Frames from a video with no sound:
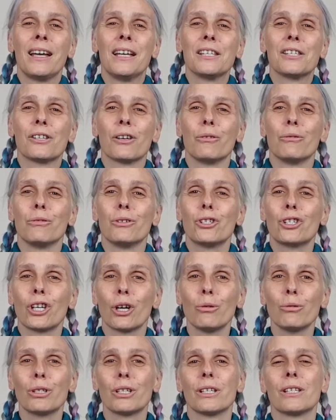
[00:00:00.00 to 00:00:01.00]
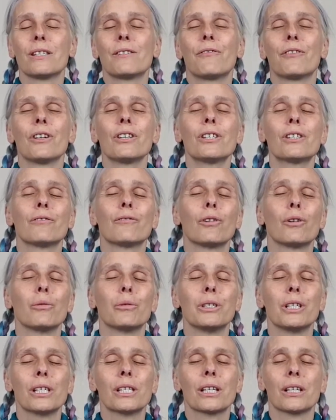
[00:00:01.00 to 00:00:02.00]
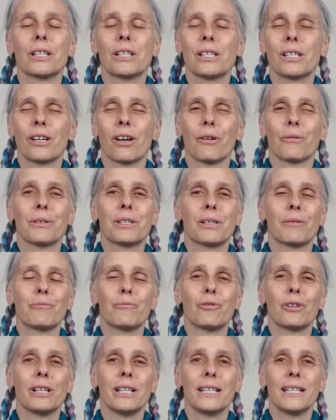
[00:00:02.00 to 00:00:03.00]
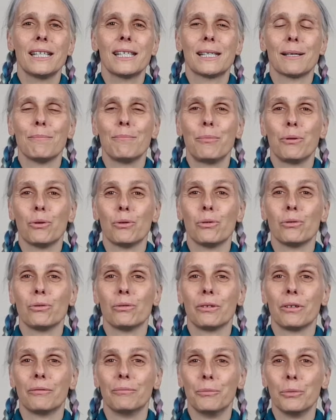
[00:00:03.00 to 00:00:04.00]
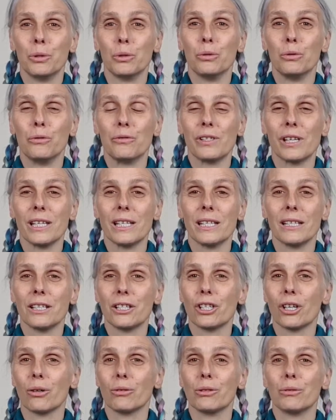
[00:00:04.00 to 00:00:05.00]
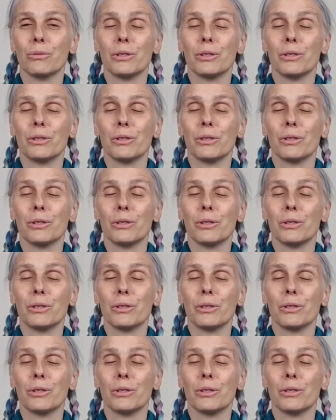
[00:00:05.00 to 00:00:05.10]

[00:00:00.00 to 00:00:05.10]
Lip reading: So shoulders, first of all, we're just going to start with some really simple moves into the shoulder,